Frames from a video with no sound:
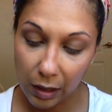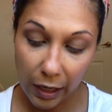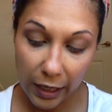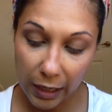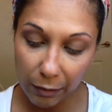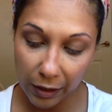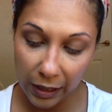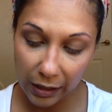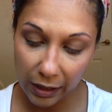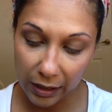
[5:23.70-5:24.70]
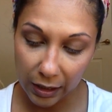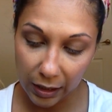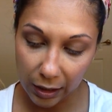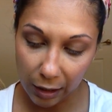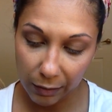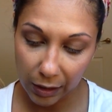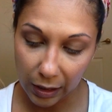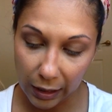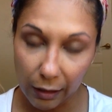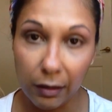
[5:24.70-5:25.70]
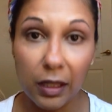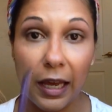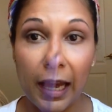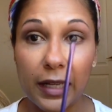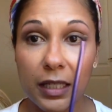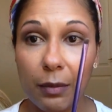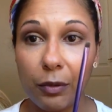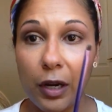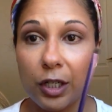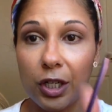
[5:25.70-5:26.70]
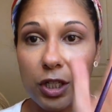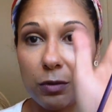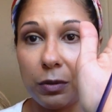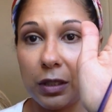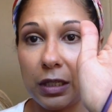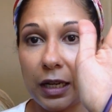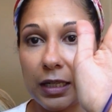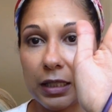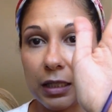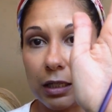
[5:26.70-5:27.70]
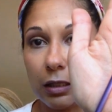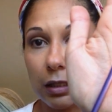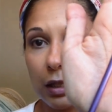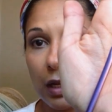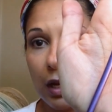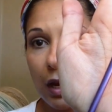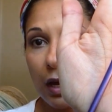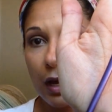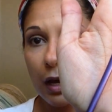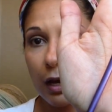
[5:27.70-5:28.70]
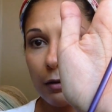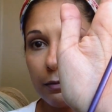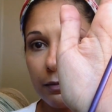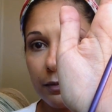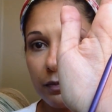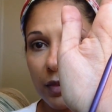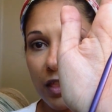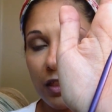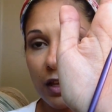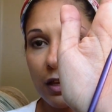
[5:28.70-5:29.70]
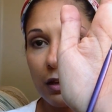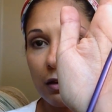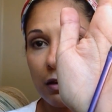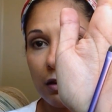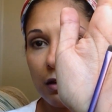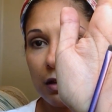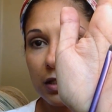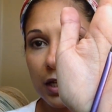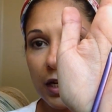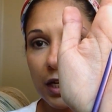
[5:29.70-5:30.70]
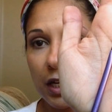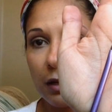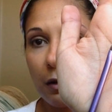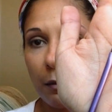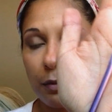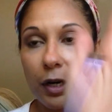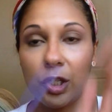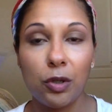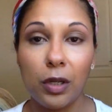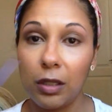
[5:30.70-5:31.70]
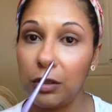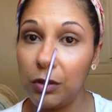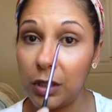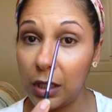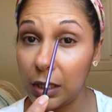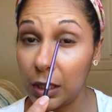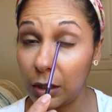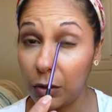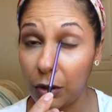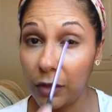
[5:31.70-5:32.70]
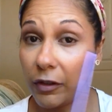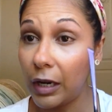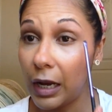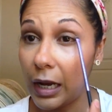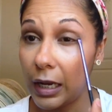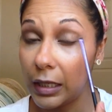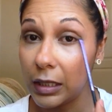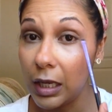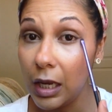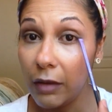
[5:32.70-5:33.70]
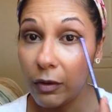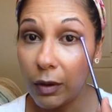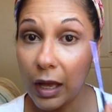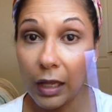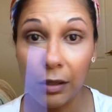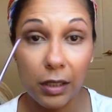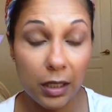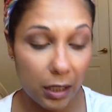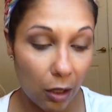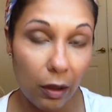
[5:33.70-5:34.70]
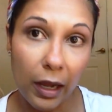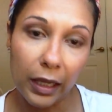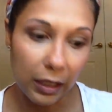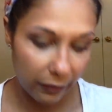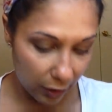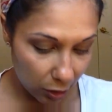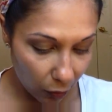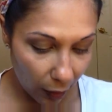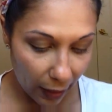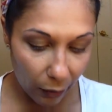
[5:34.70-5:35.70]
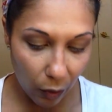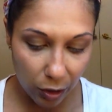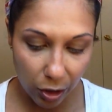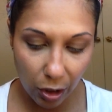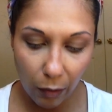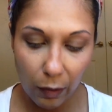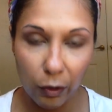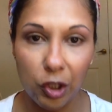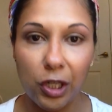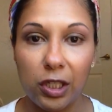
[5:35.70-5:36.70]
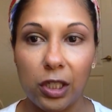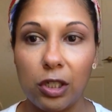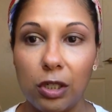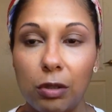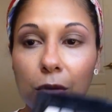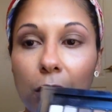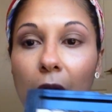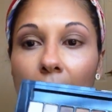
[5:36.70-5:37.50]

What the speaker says: I keep looking at these things upside down. The accent brush, and it's really nice little thin, tiny brush. You can use this in the corner of your eyes if you want to add a little detail. I love it. So I'm going to go in with just the two